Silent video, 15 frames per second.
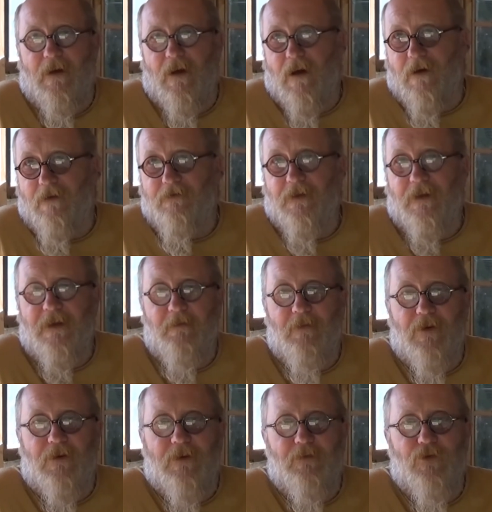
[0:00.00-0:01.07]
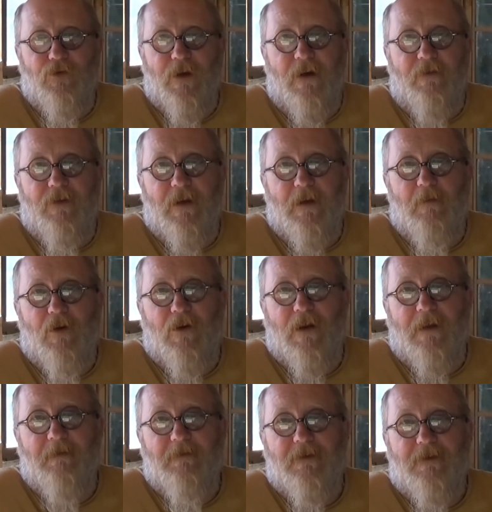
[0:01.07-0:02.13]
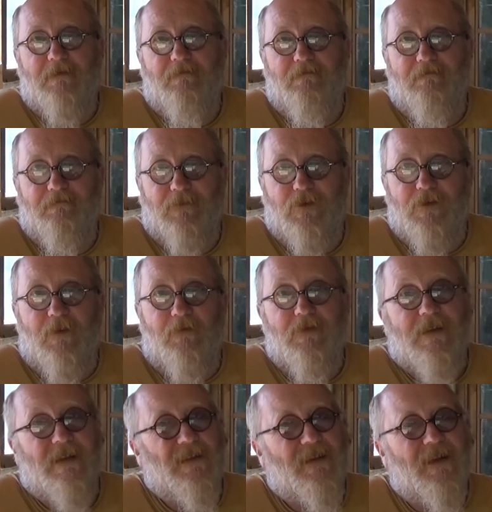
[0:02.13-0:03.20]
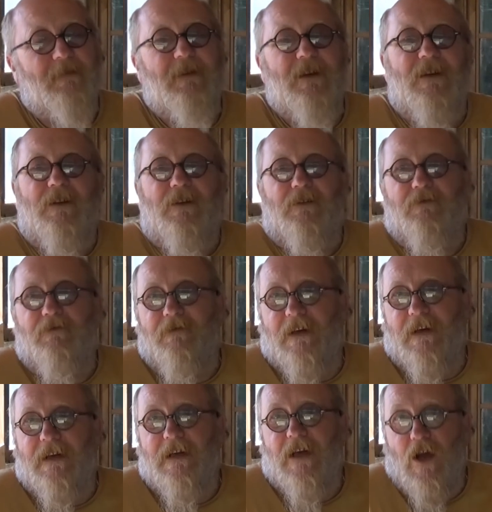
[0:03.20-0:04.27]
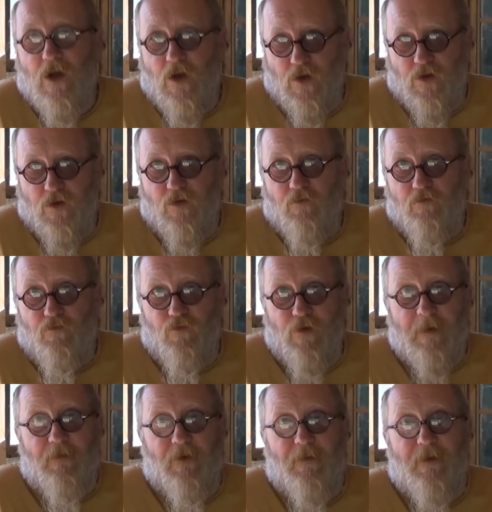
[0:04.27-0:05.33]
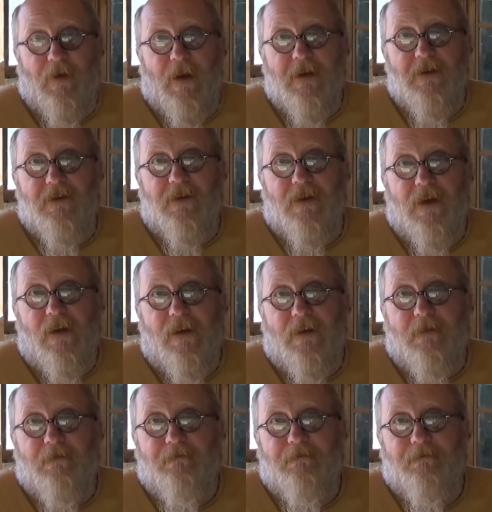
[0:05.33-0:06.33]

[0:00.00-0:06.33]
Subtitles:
after the born after the apocalypse, because obviously there's going to be a lot of repopulation needed.